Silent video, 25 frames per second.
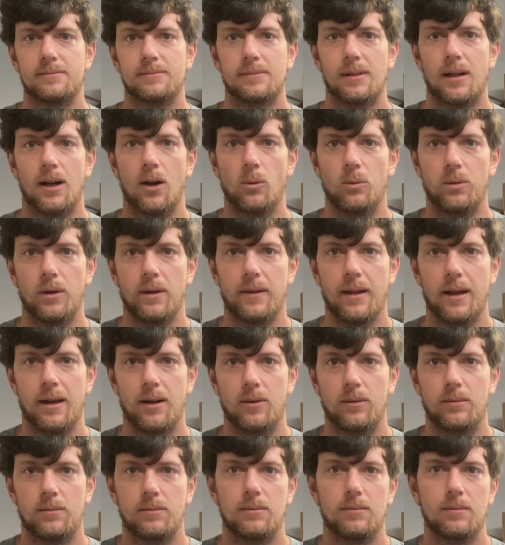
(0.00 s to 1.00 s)
hopefully
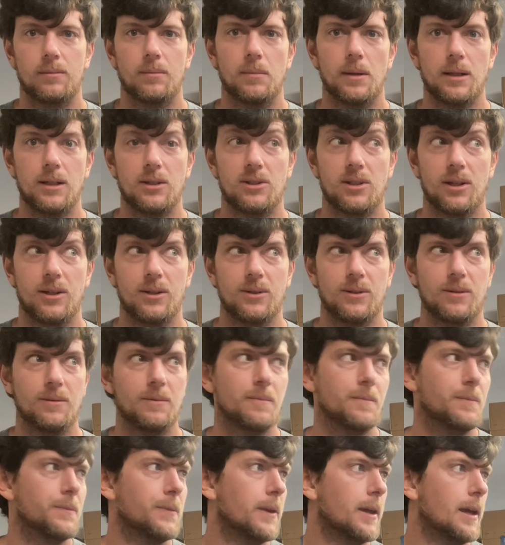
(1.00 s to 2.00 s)
that'll be soon.
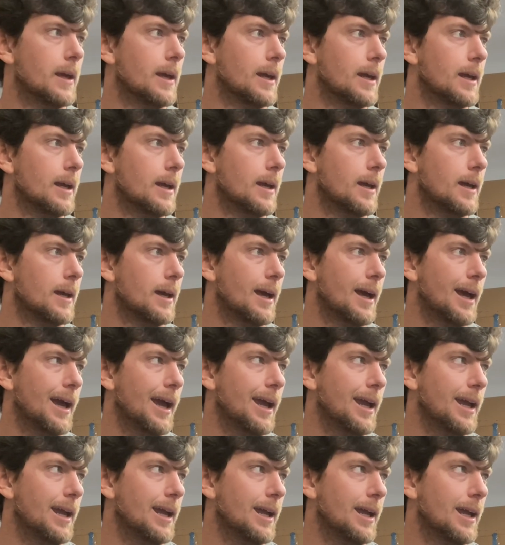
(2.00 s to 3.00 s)

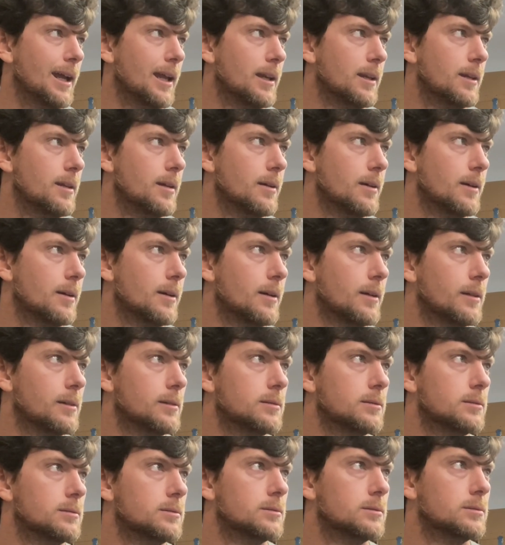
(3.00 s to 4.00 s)
And
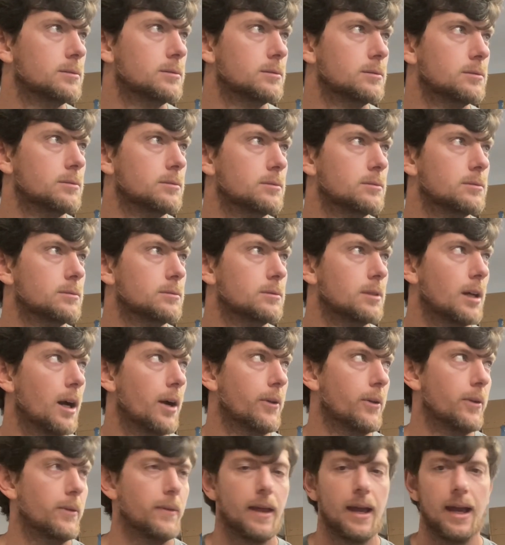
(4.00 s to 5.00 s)

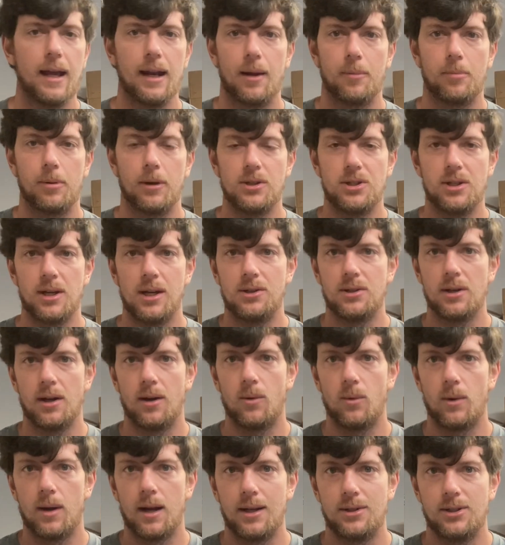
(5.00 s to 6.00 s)
other than that, I appreciate
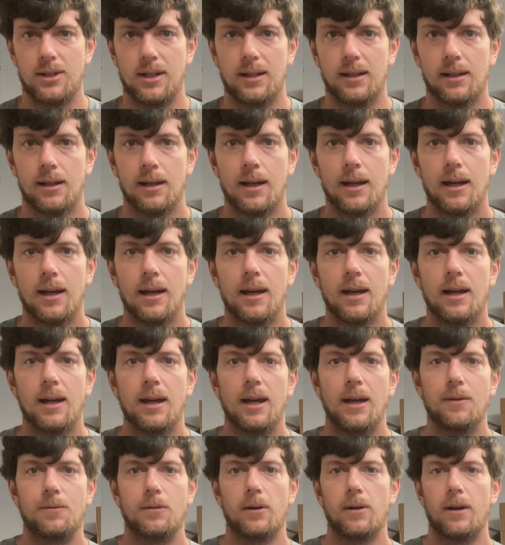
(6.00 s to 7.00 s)
y'all watching.
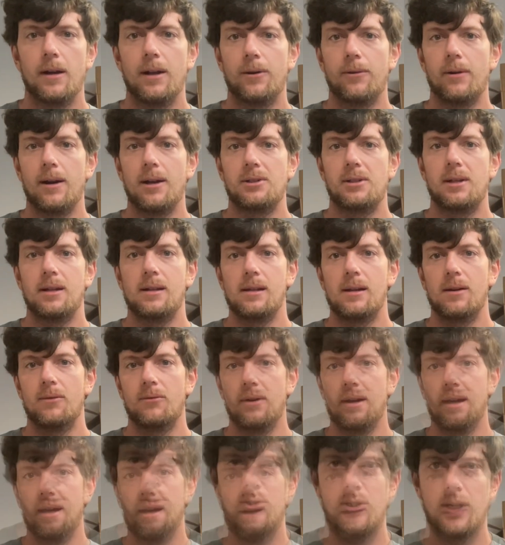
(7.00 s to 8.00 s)
If you're interested in the
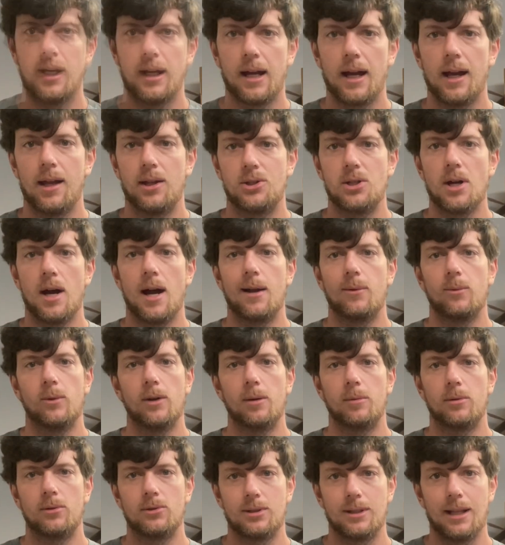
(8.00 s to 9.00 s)
event, check out John
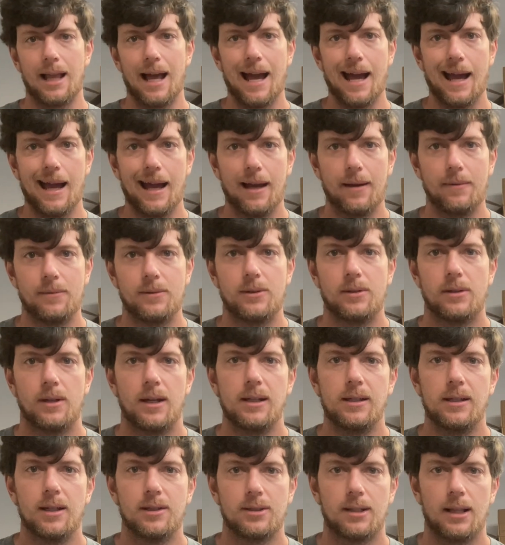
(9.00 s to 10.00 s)
Wilburn's lives.
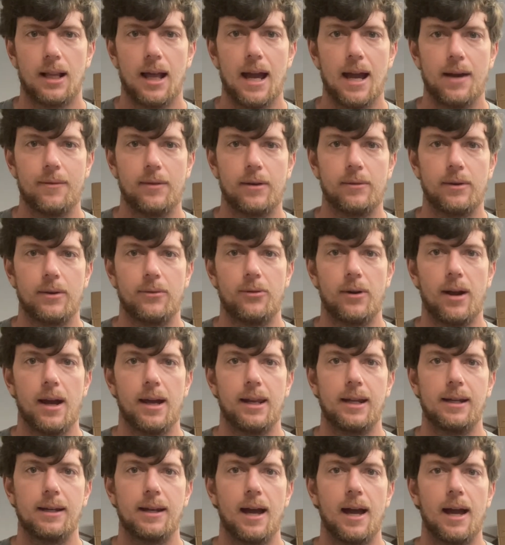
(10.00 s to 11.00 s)
He does a live every
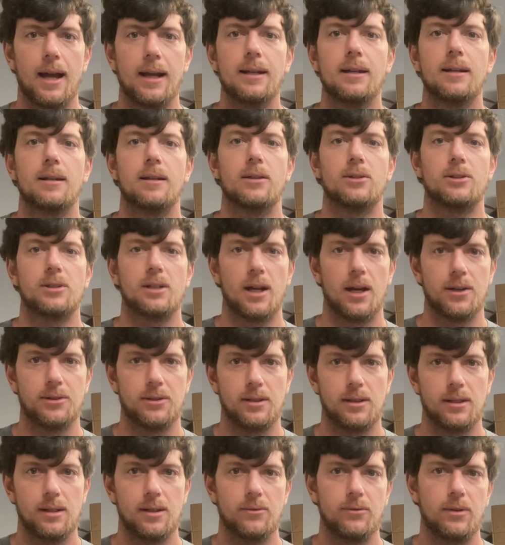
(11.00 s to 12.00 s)
Friday night
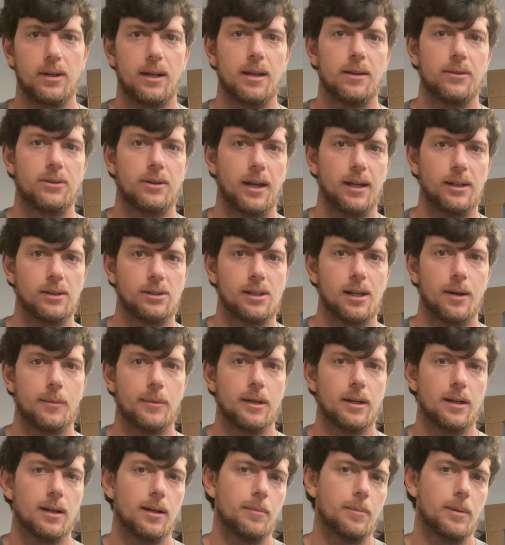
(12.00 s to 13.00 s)
discussing the event, things
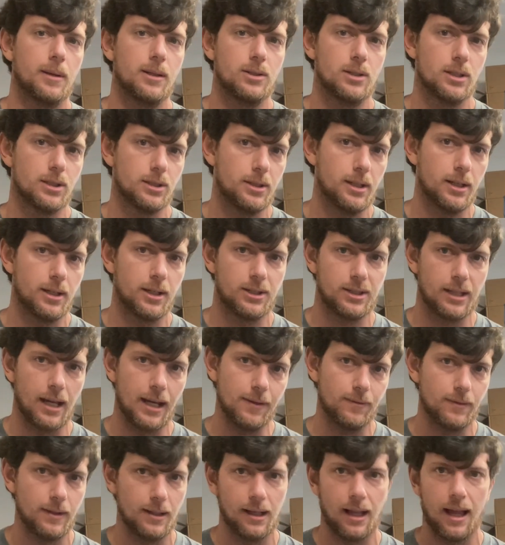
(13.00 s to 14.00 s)
coming up. He just did a
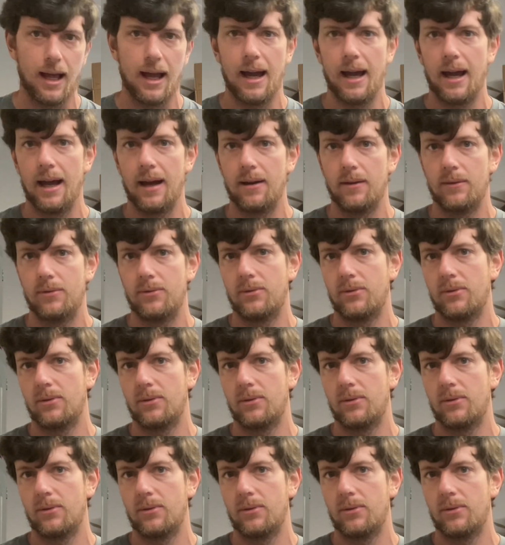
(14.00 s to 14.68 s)
safety live.